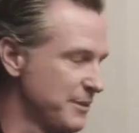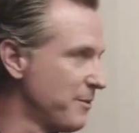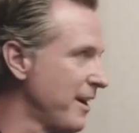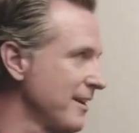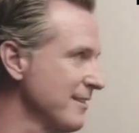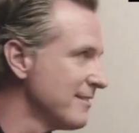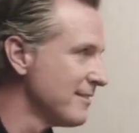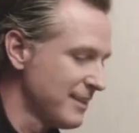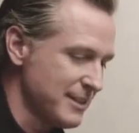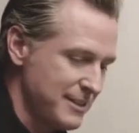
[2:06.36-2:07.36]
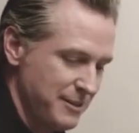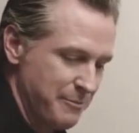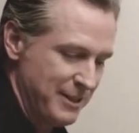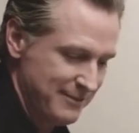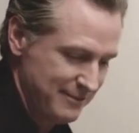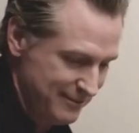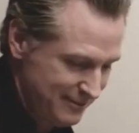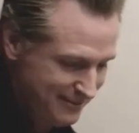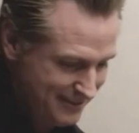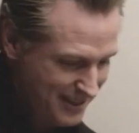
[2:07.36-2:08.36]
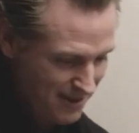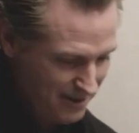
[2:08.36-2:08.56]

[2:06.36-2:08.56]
money from their jerseys, college